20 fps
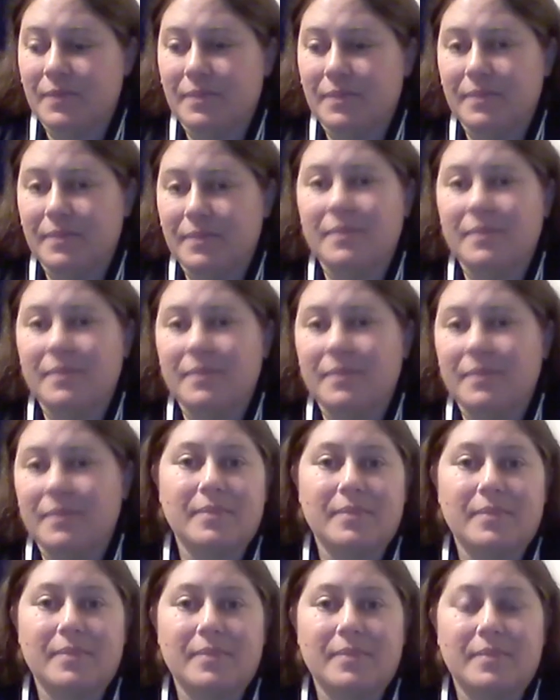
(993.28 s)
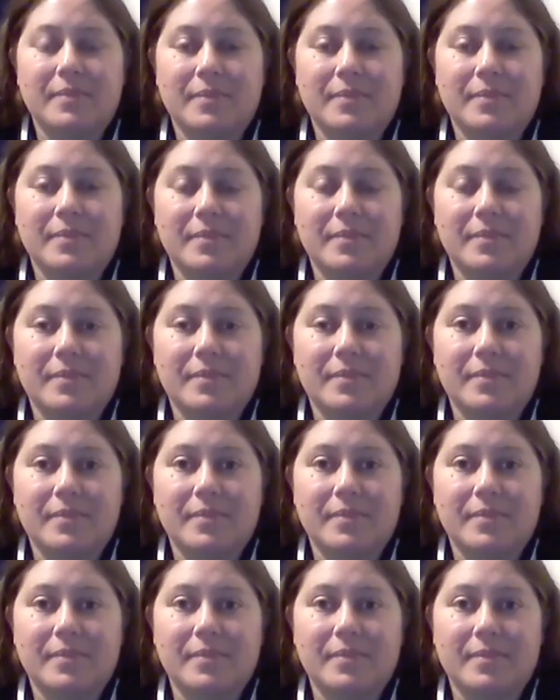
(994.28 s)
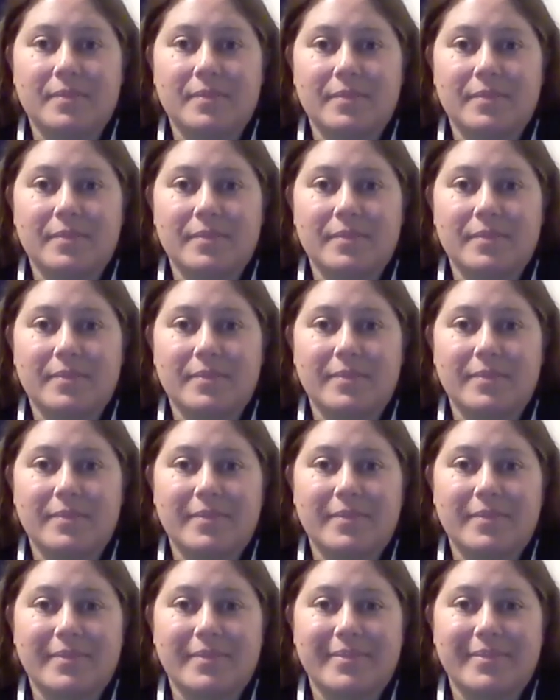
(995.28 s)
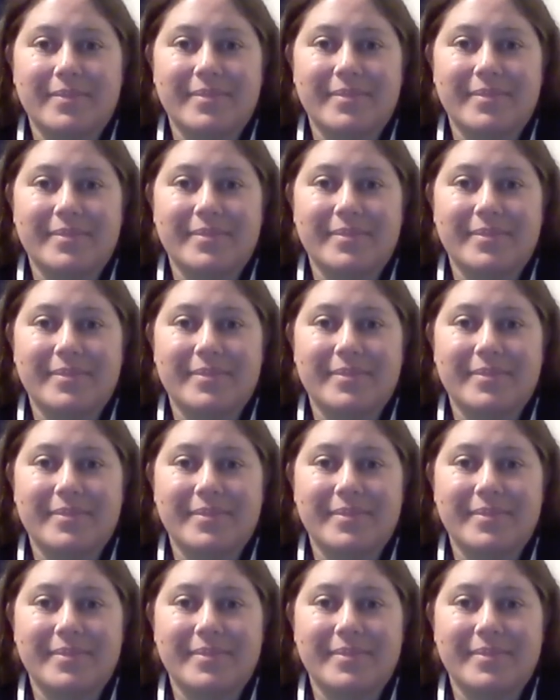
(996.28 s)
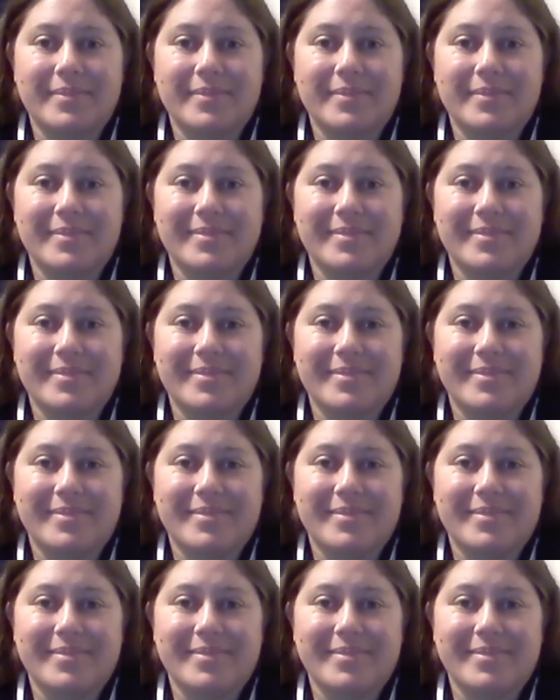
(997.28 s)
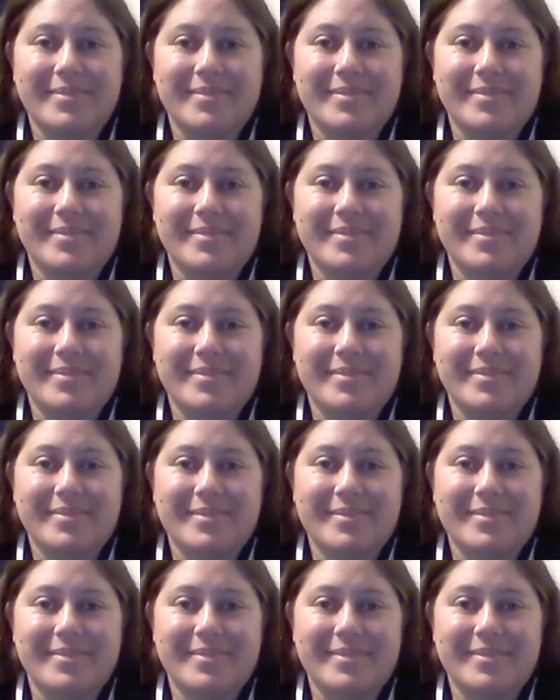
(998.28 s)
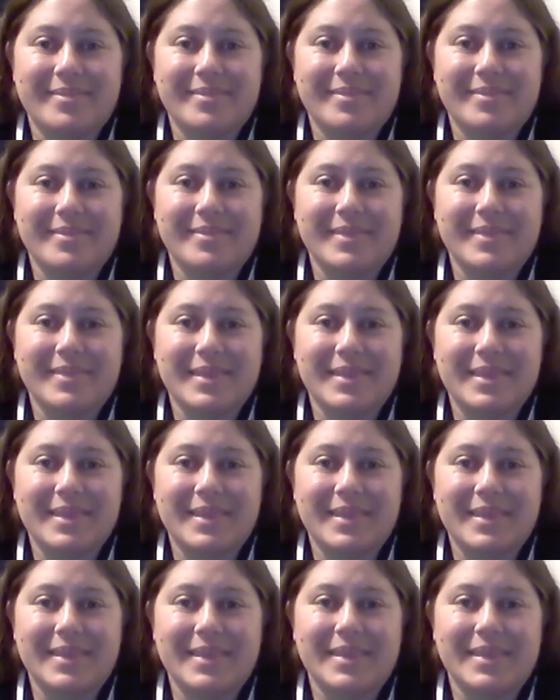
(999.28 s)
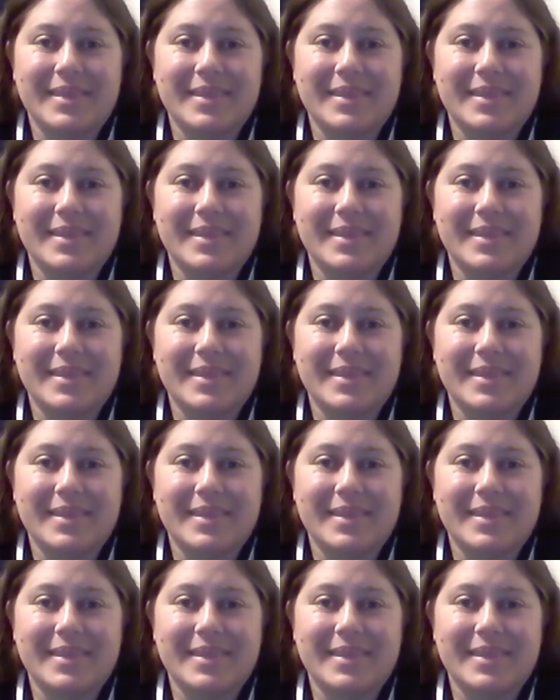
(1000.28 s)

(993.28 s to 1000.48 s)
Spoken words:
[no speech]